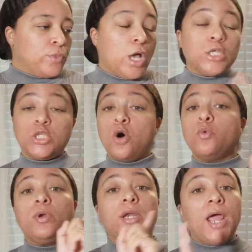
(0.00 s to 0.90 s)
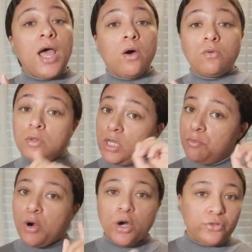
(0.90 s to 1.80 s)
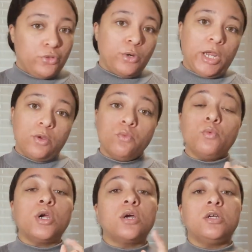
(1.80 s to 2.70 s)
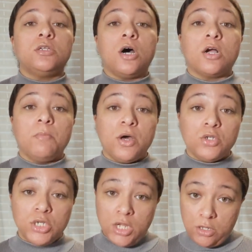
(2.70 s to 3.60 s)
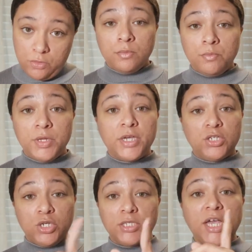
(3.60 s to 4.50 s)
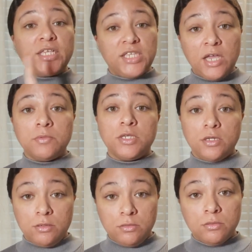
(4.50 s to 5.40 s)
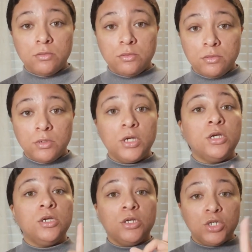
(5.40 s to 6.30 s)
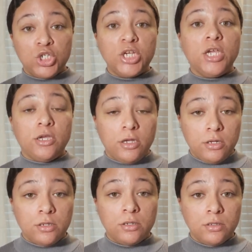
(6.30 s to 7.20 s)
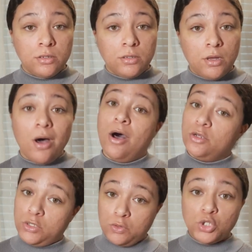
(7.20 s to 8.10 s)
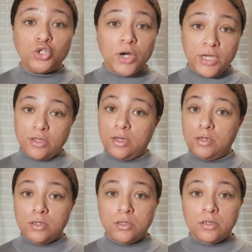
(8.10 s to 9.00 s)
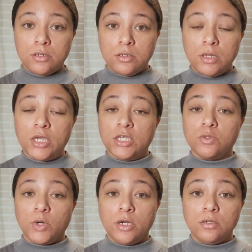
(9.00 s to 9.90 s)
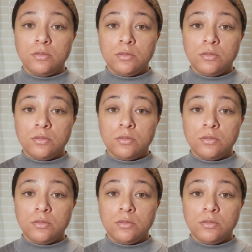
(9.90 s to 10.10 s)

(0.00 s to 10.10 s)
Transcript: So now, in part three, we're going to talk about Jael, because just like Samson, she also strengthened Israel.